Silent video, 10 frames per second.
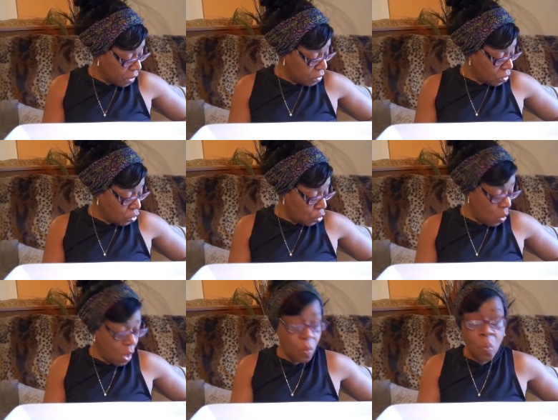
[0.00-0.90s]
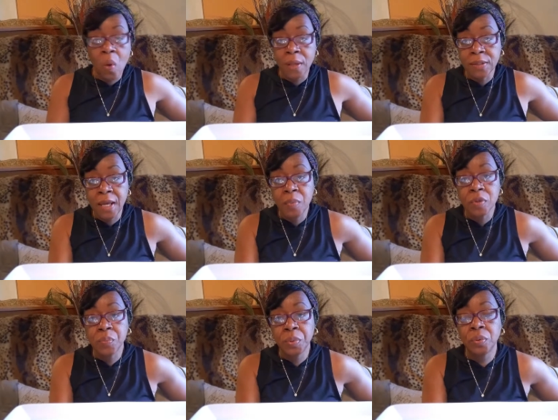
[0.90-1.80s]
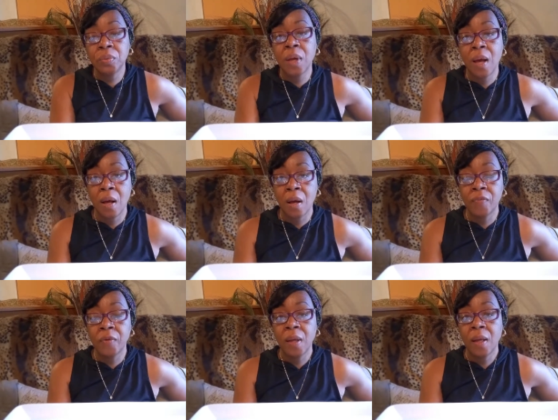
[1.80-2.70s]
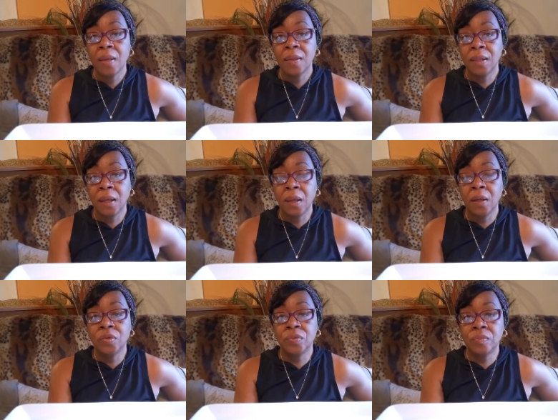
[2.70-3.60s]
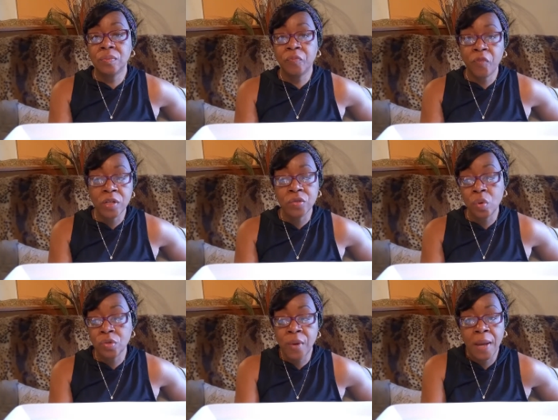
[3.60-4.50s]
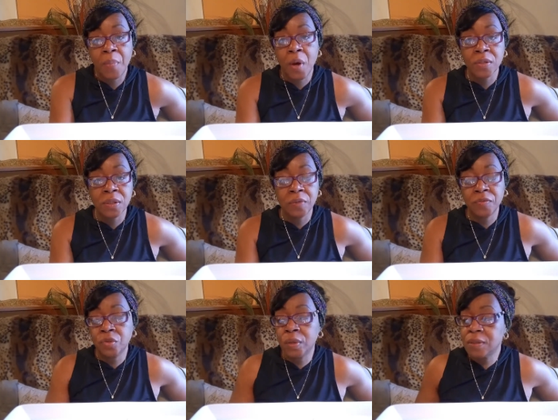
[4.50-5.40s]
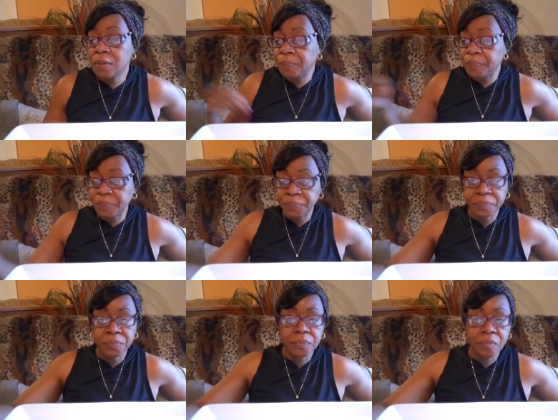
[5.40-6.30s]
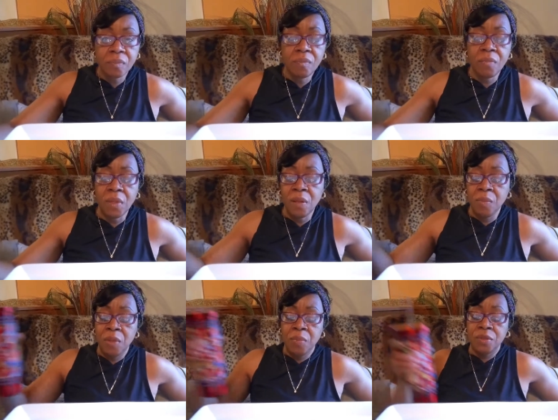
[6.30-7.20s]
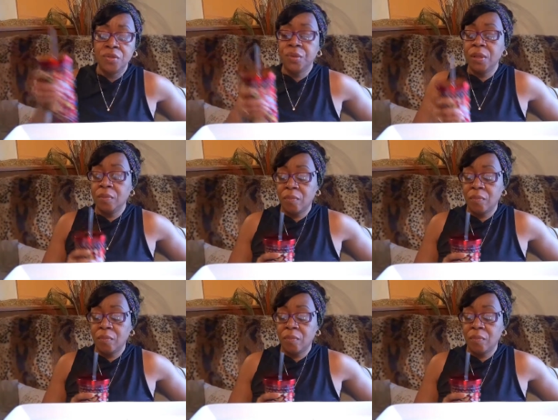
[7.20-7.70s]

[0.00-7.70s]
So you want 1 tablespoon of the fresh or dried parsley of choice. And get me a drink.